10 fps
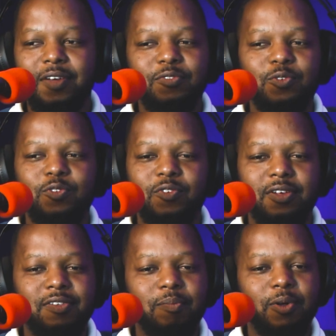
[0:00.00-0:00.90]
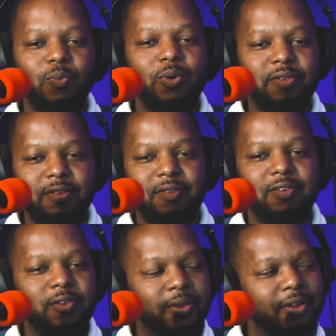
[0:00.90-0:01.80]
have to stress about what
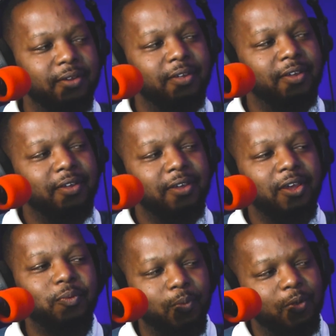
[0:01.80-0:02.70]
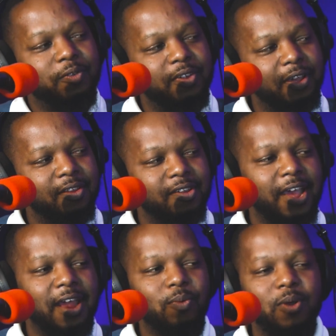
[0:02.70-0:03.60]
season you're in. It will change.
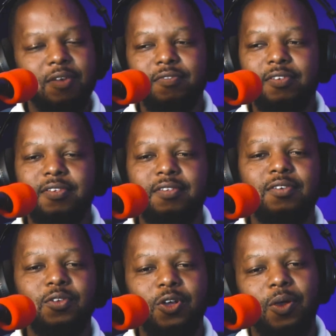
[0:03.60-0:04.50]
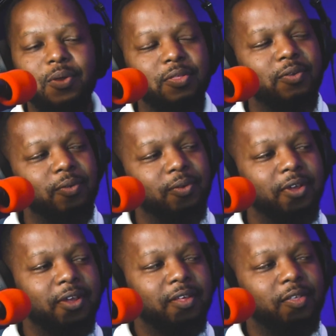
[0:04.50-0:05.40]
And whatever season you're going through,
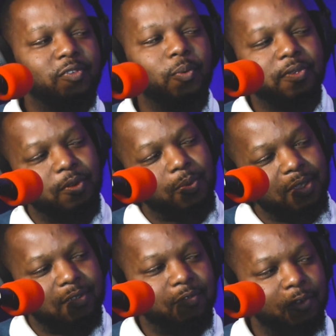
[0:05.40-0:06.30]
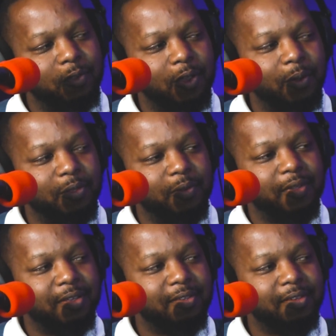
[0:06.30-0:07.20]
there's always a reason for you going through
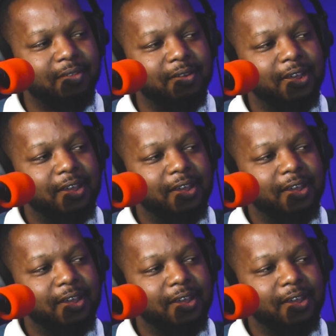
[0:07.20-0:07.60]
that season.